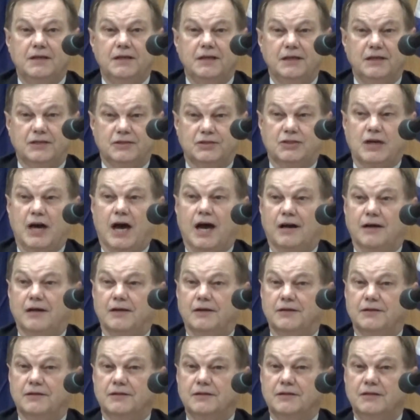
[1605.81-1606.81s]
in
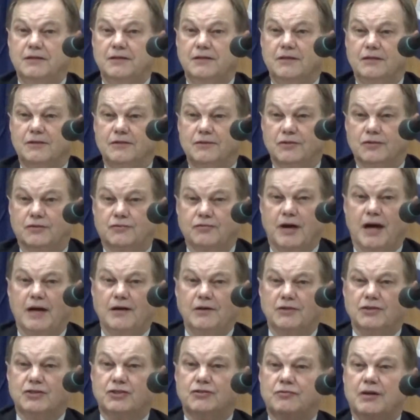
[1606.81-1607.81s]
Scotland to try
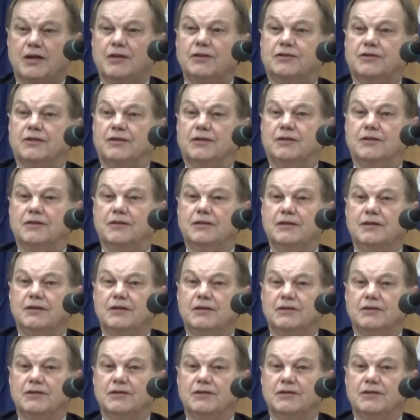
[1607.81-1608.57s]
to strengthen